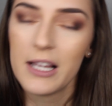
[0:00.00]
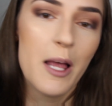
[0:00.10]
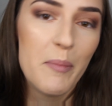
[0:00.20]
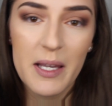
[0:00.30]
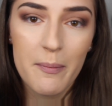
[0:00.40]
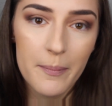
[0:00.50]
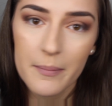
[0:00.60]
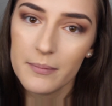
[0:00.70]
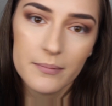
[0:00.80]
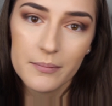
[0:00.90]
clubbing
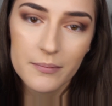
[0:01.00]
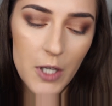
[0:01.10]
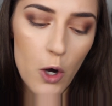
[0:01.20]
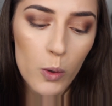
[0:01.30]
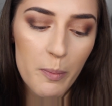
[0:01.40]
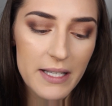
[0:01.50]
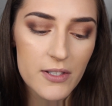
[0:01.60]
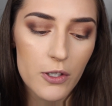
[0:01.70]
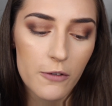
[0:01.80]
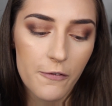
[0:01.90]
kohl
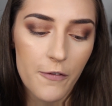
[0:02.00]
pencil